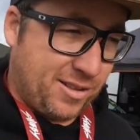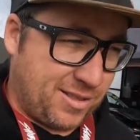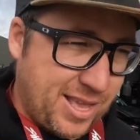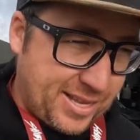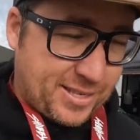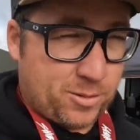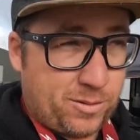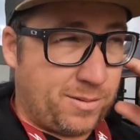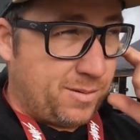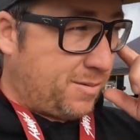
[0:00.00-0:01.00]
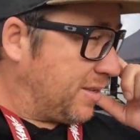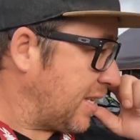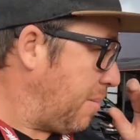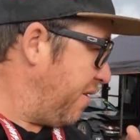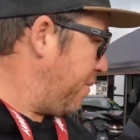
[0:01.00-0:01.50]
that's
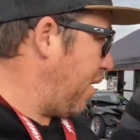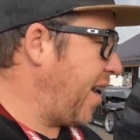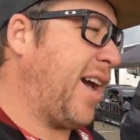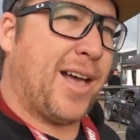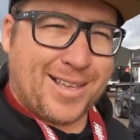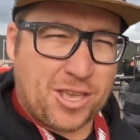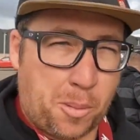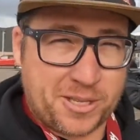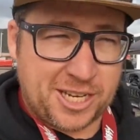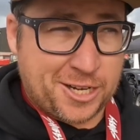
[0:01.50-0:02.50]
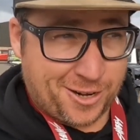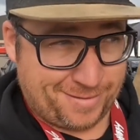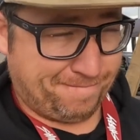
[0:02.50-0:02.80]
some of my competition.